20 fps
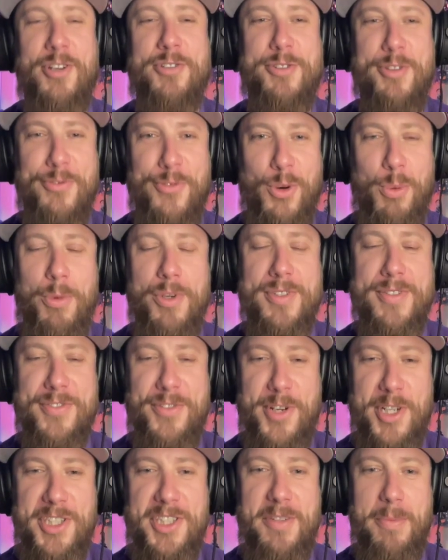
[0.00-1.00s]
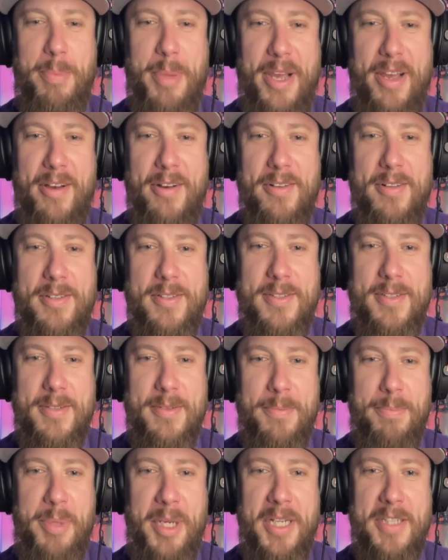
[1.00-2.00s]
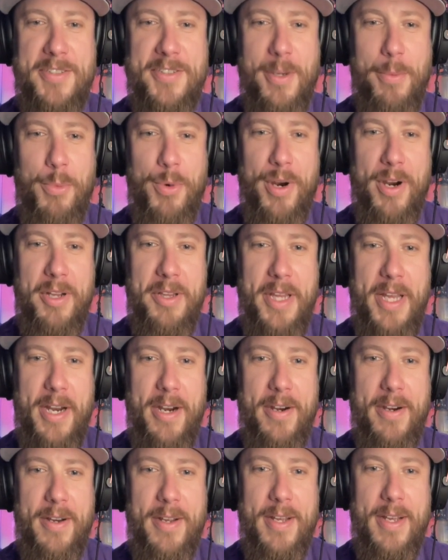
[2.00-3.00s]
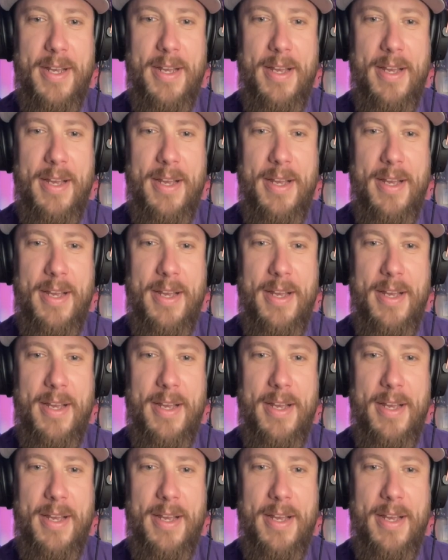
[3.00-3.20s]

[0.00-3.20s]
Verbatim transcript: also rumors of Christian Bale being somewhere in there.